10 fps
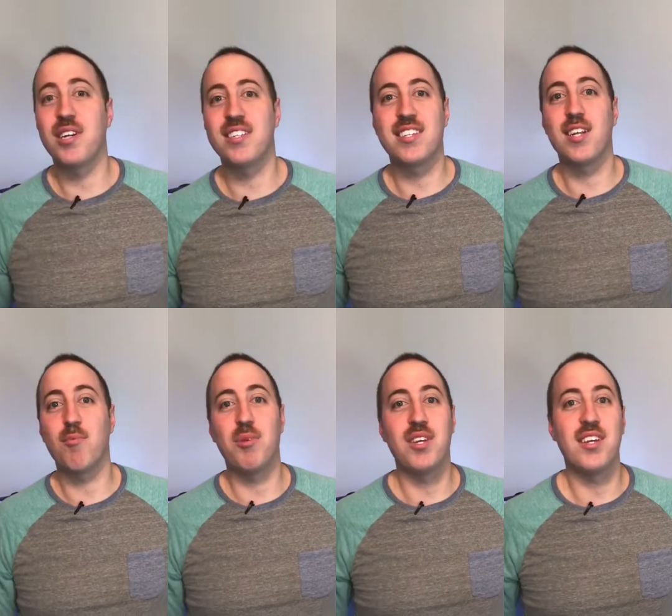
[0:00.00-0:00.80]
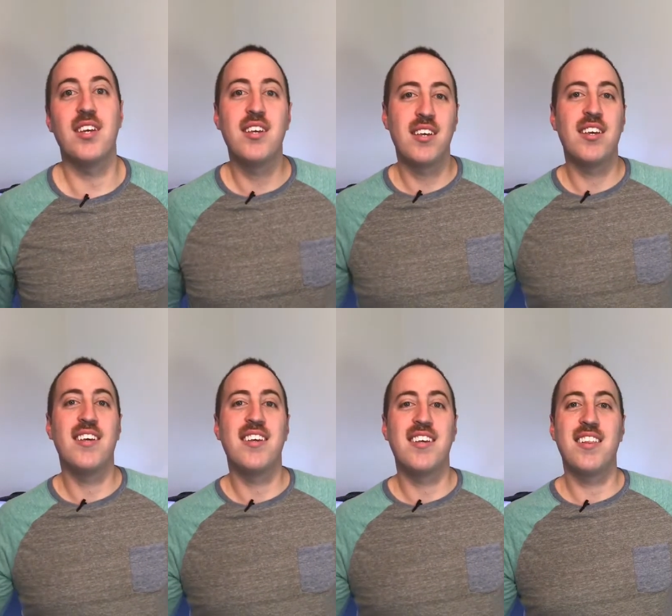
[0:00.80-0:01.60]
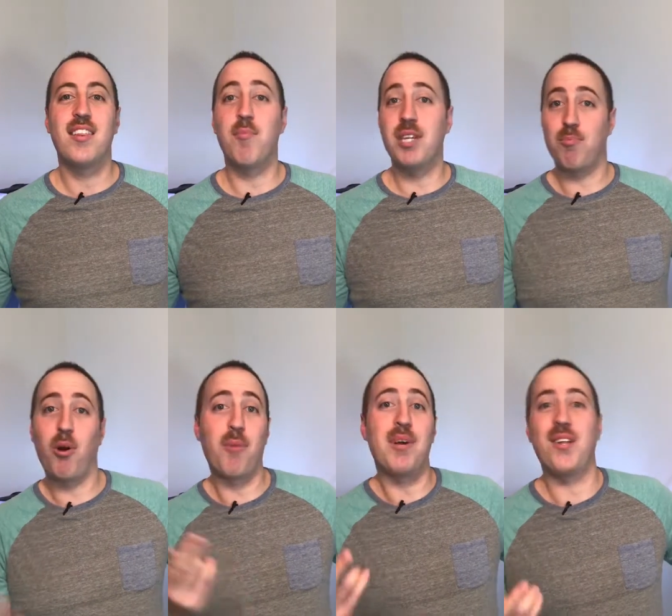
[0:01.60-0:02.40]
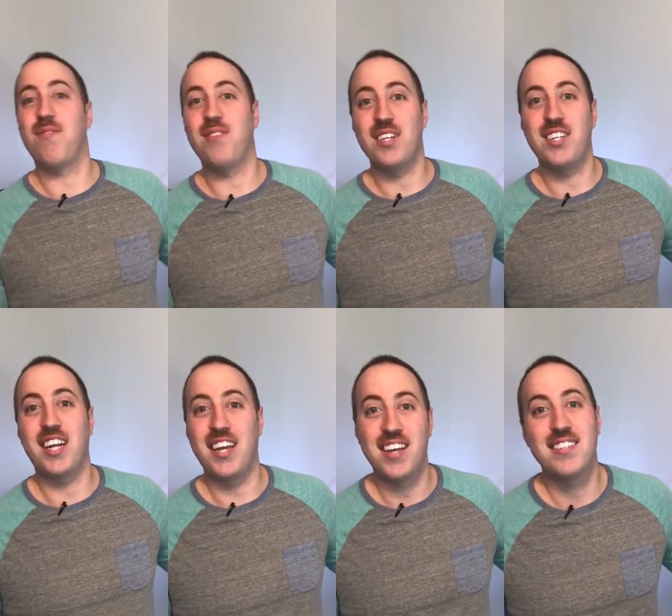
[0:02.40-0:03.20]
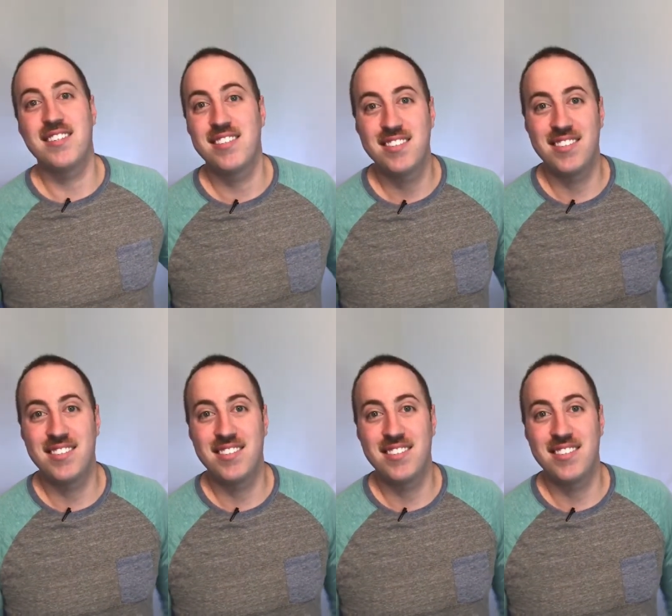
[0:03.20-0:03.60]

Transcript: it's gonna be the best barbelled fish, I guess.